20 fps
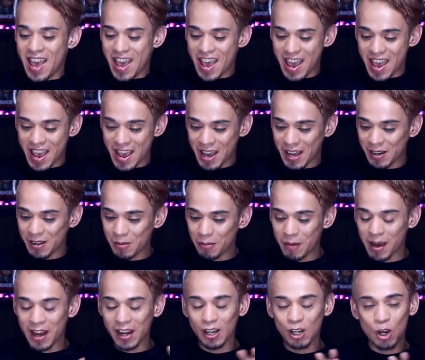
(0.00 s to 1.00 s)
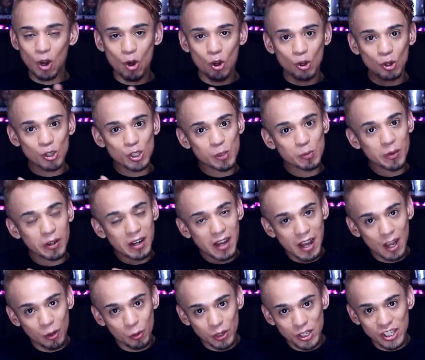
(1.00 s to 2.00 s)
And my local Spirit
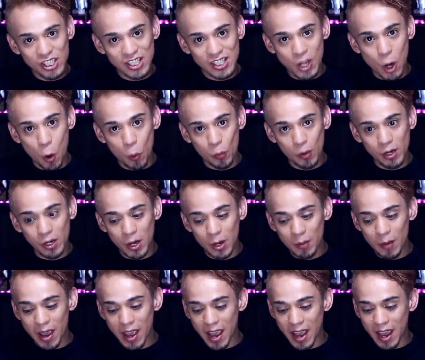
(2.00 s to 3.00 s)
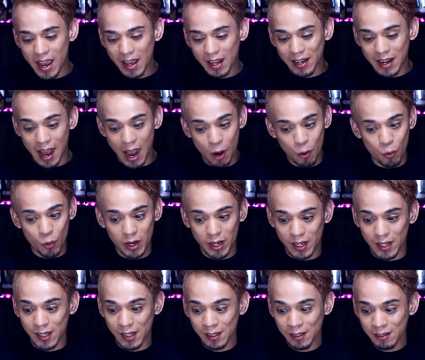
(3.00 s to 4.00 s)
Halloween just opened up and I
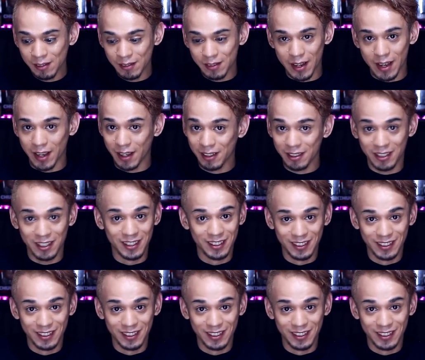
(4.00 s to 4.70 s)
went in and